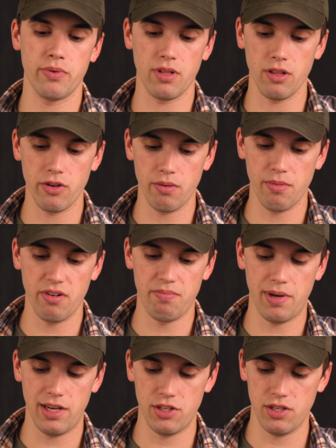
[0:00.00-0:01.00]
with a little bit of
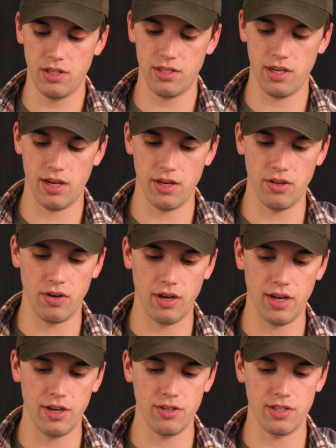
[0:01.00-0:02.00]
patience, and you can
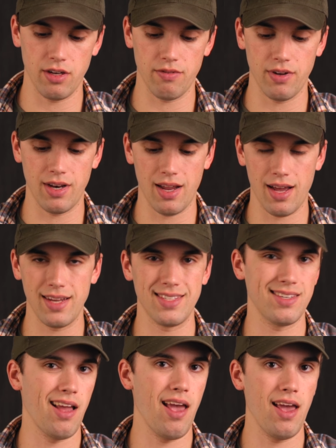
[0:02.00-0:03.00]
get yourself a
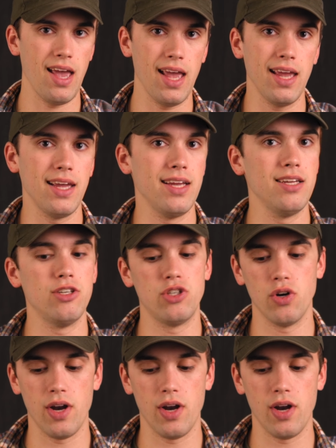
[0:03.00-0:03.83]
nice aged or